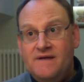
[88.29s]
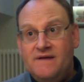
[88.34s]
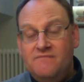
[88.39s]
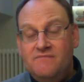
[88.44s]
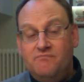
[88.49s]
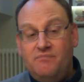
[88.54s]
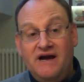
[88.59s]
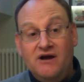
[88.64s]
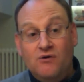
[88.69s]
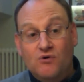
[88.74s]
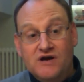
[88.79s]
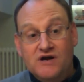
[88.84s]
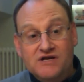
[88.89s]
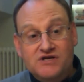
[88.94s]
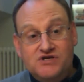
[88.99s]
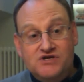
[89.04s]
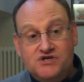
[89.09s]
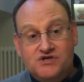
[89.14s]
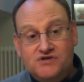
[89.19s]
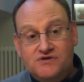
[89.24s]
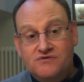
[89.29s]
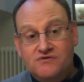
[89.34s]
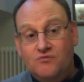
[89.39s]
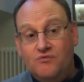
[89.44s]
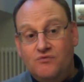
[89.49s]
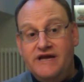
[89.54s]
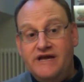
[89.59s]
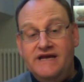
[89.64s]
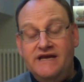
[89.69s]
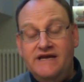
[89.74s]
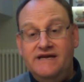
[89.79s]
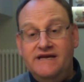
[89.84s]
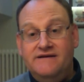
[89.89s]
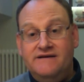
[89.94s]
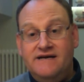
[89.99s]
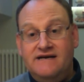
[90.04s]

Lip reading: by which we